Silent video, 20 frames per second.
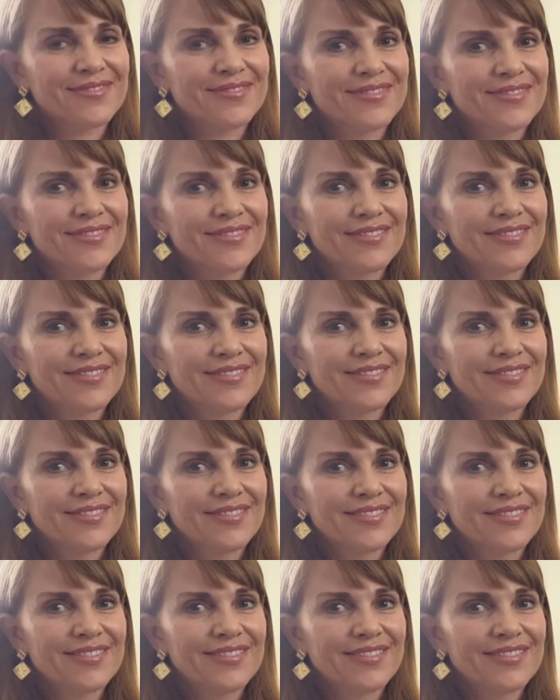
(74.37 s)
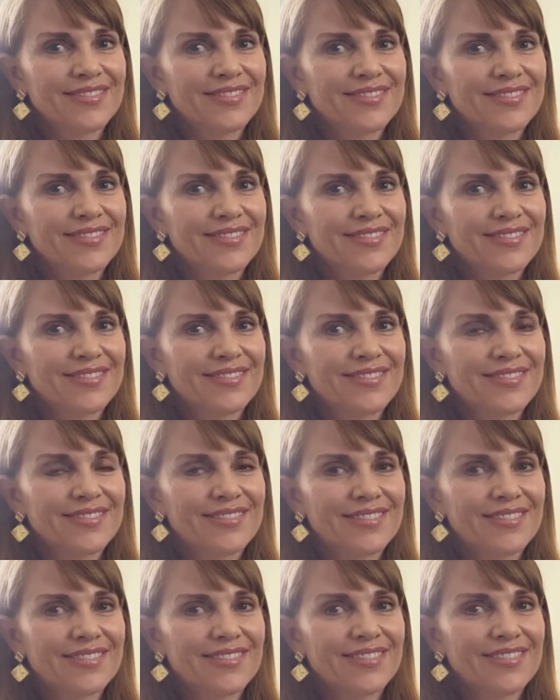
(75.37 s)

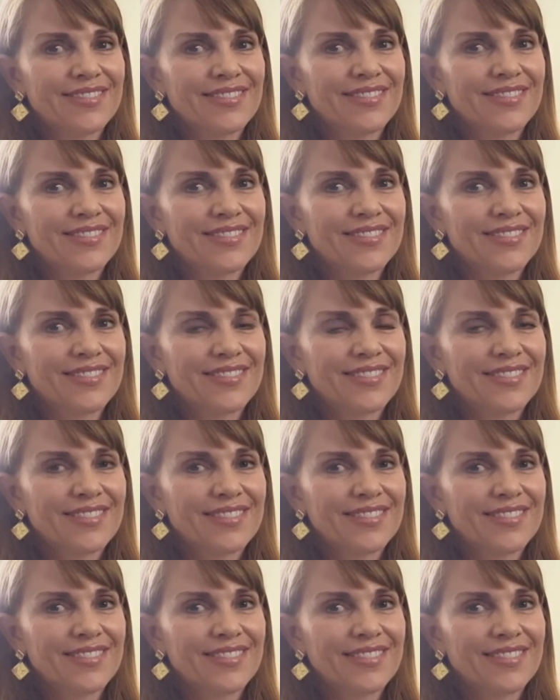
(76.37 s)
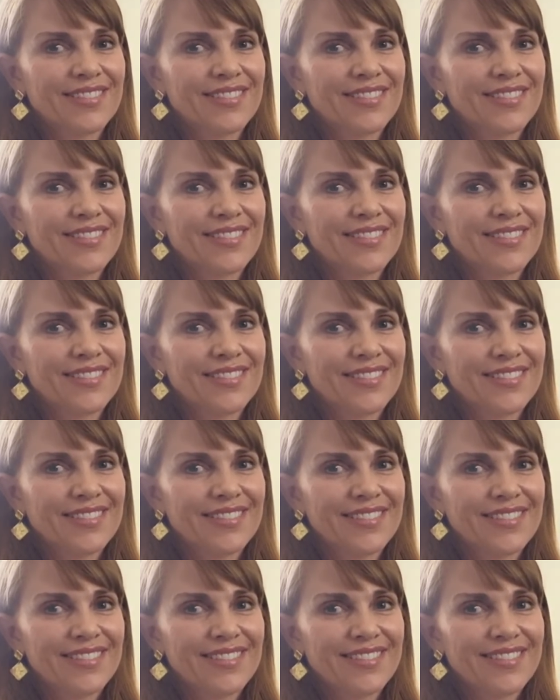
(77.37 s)

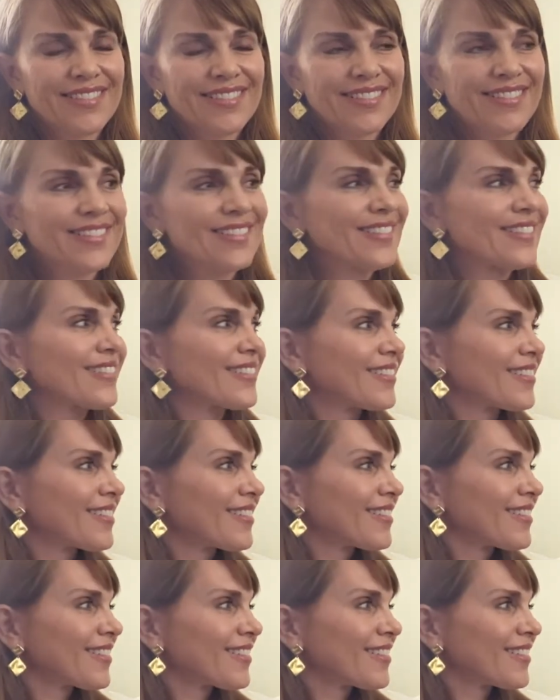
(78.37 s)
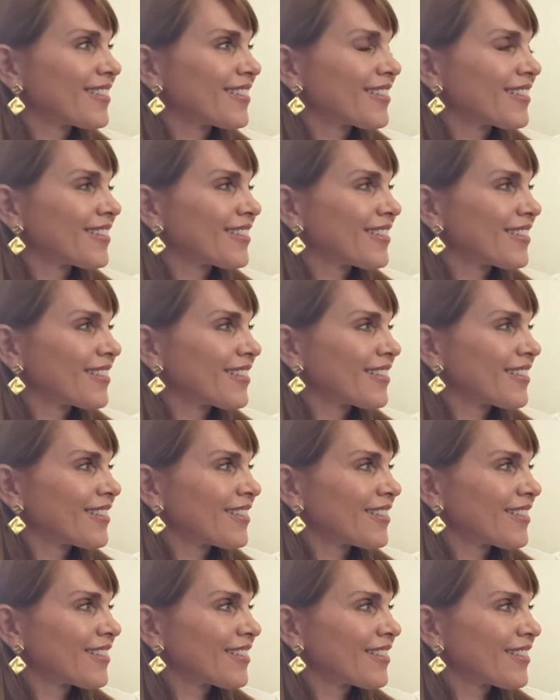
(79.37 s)

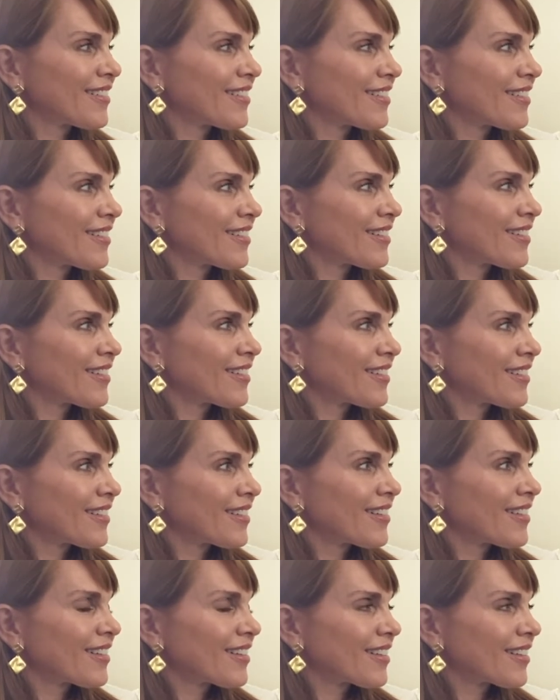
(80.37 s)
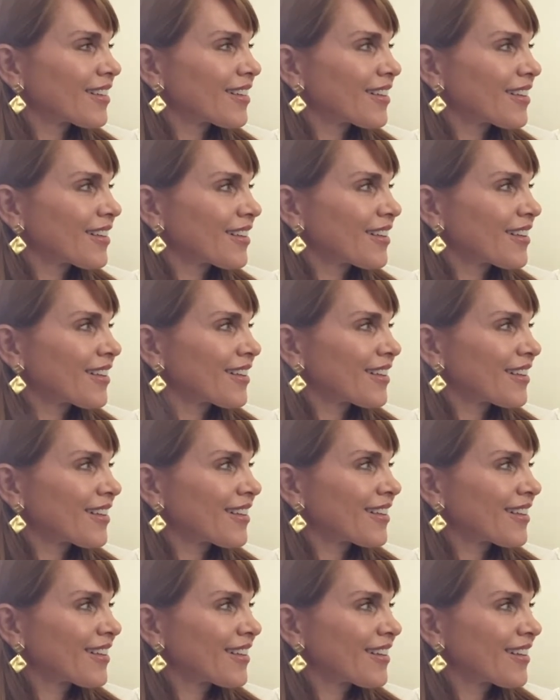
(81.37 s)
This person isn't speaking.